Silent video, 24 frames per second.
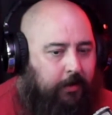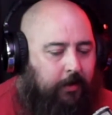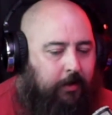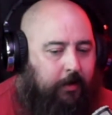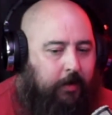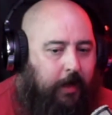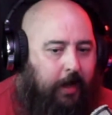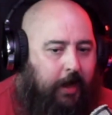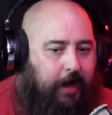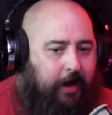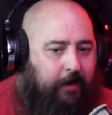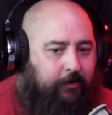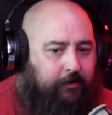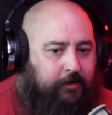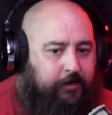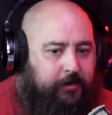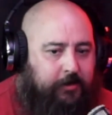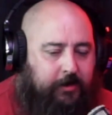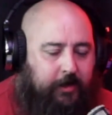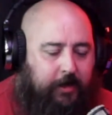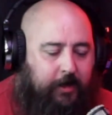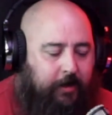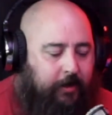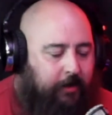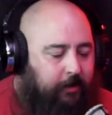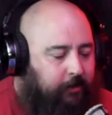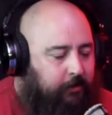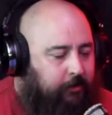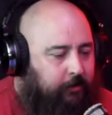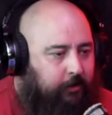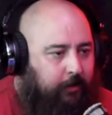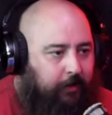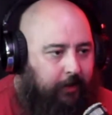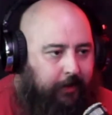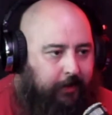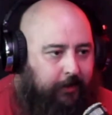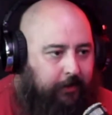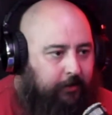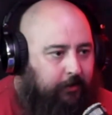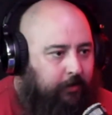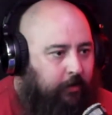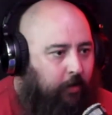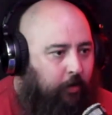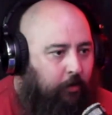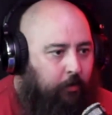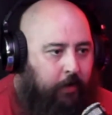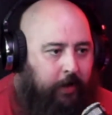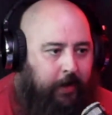I haven't seen it
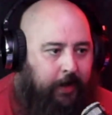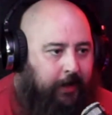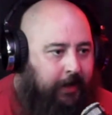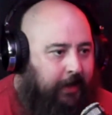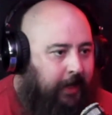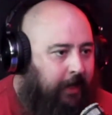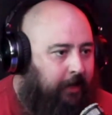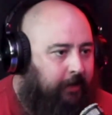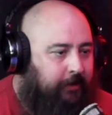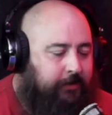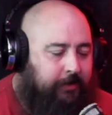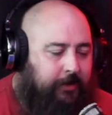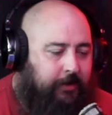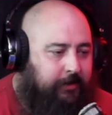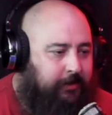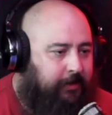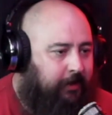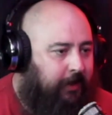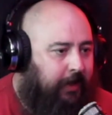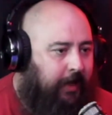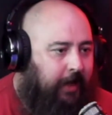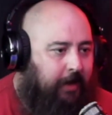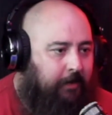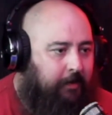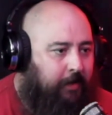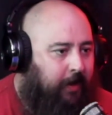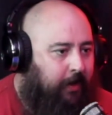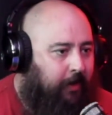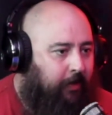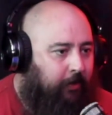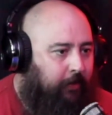since it came out.